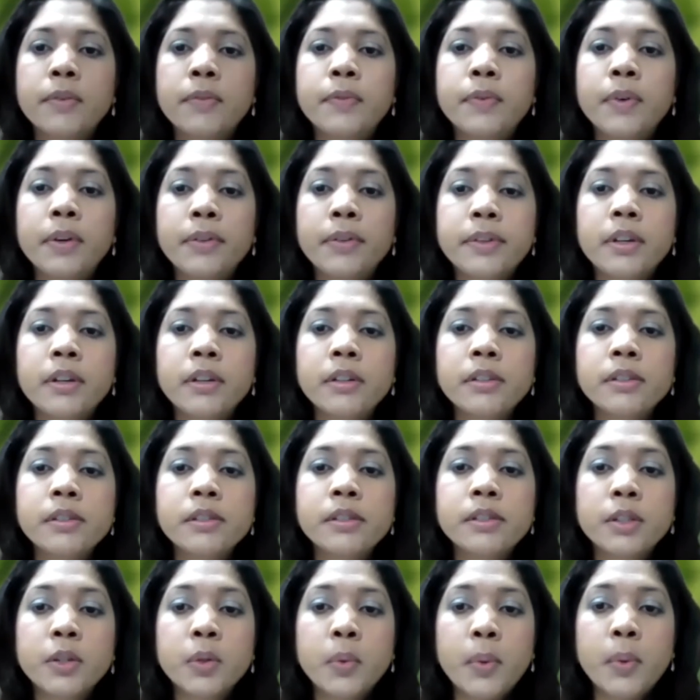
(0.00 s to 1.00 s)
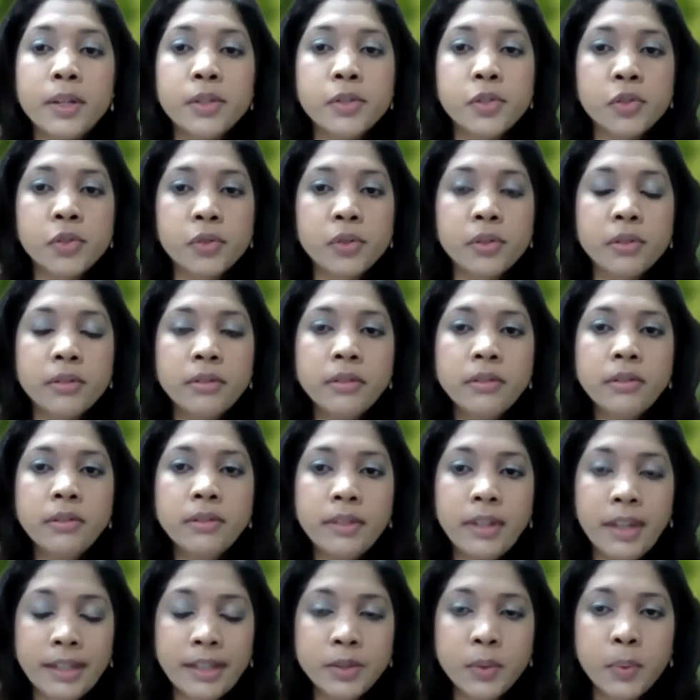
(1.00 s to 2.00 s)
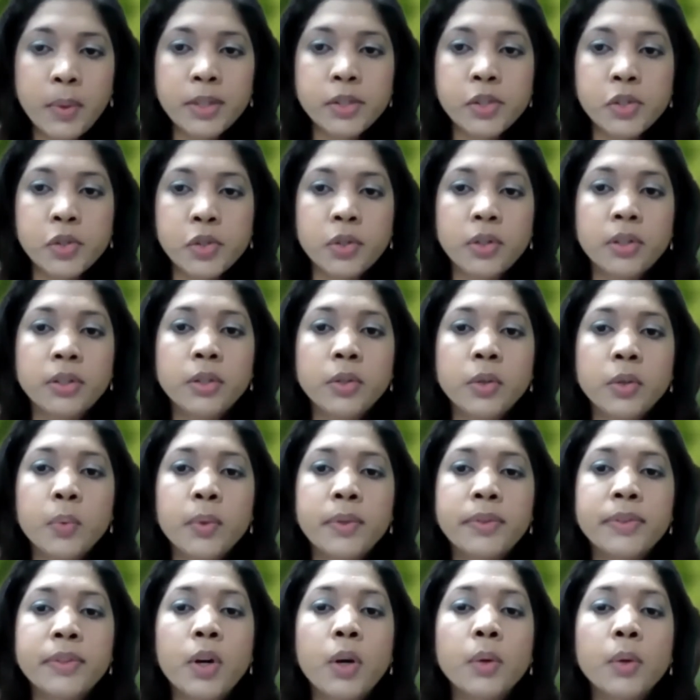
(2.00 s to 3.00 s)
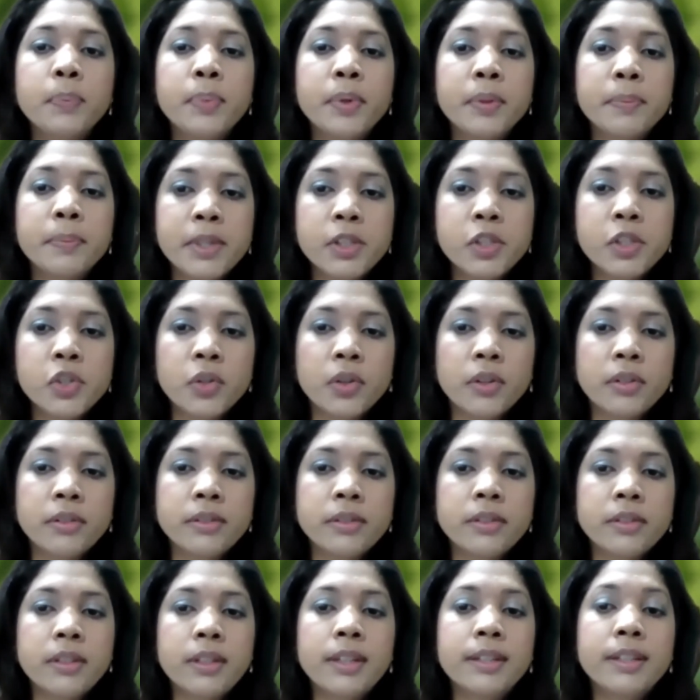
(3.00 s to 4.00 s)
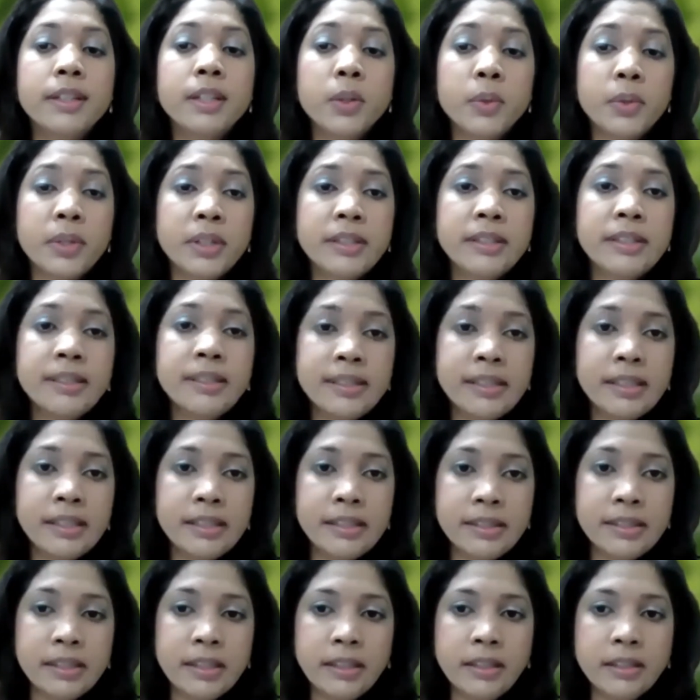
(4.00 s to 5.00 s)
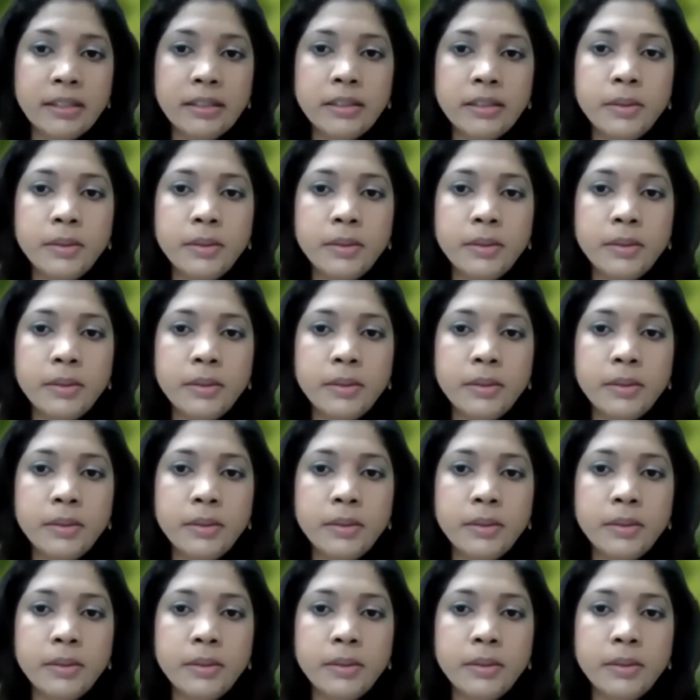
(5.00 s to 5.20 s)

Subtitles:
Further to that question, without permission, including the CC.